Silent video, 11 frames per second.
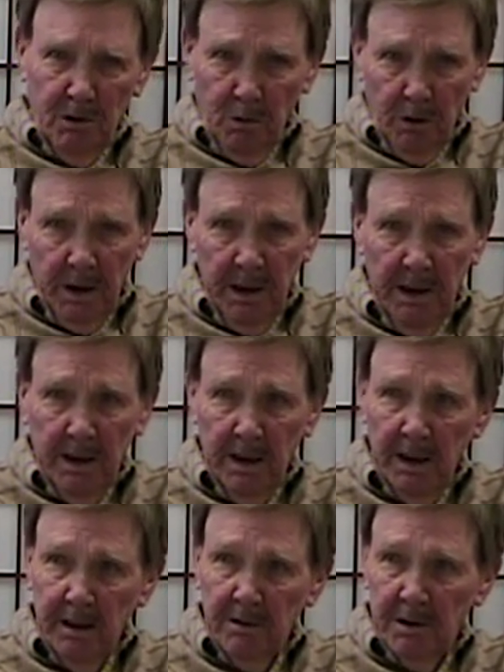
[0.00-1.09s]
working and
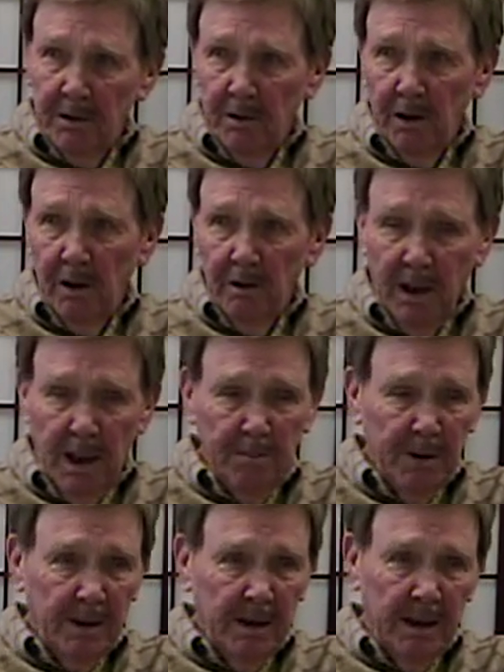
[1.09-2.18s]
I was doing all right,
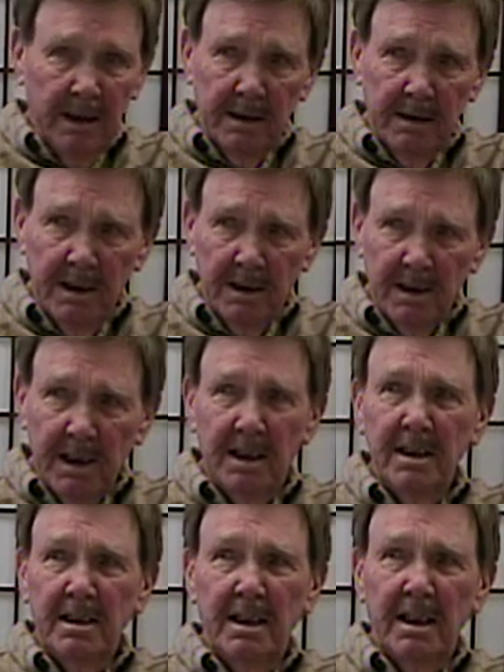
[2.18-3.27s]
but I just
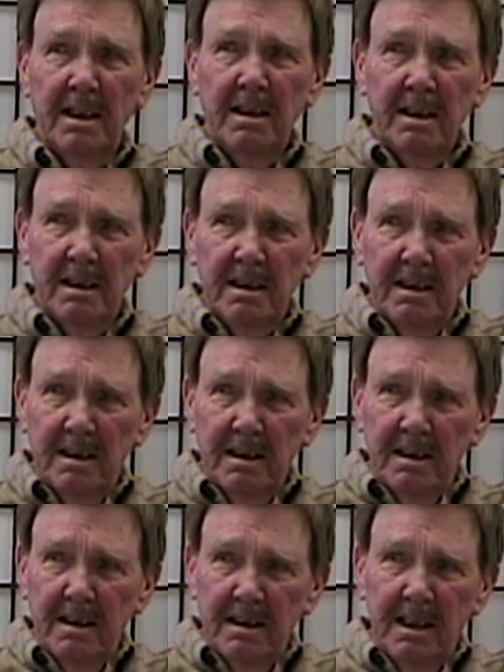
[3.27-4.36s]
didn't
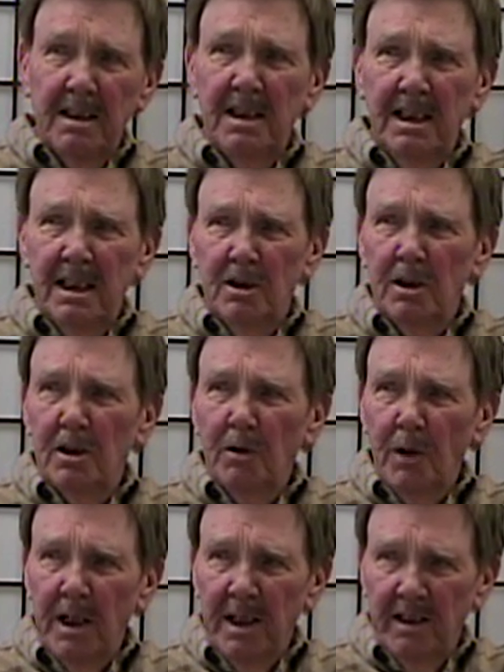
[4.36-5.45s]
get to do
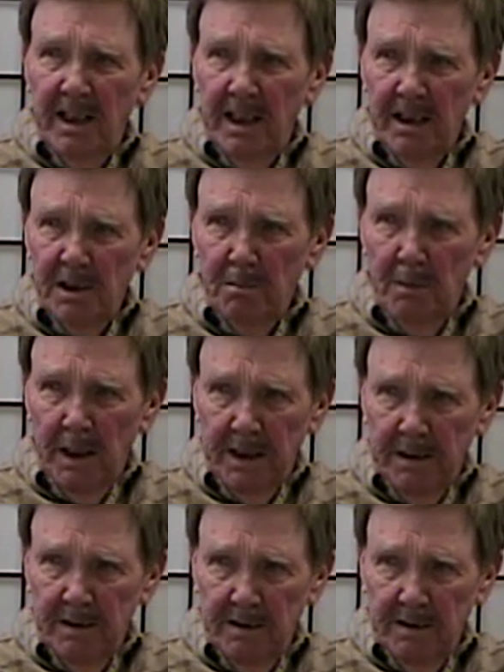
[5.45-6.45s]
anything else but.